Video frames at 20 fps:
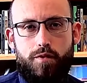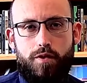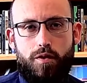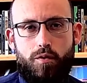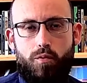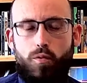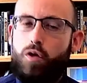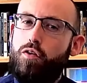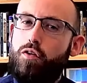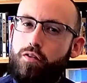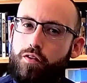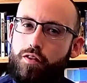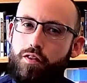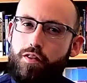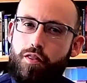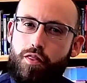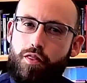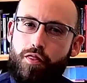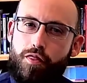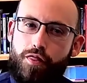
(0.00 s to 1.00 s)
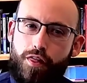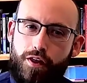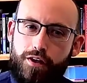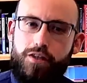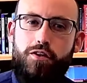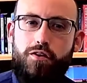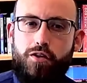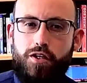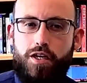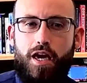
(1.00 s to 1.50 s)
Well, thank
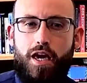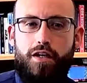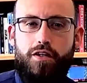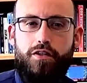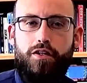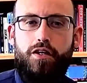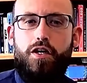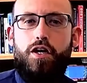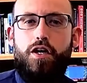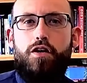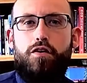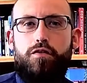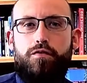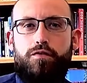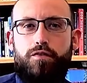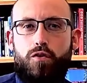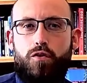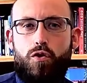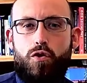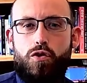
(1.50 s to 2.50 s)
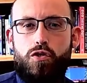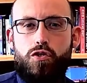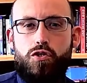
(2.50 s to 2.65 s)
you again for